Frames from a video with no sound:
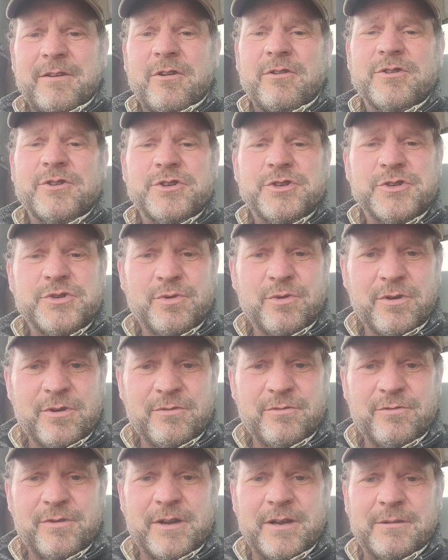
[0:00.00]
our short
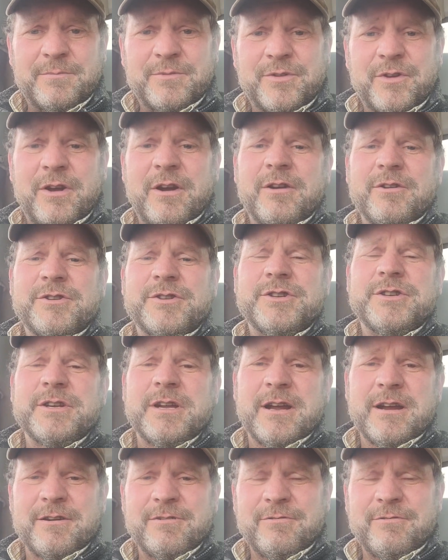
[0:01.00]
ribs, our chuck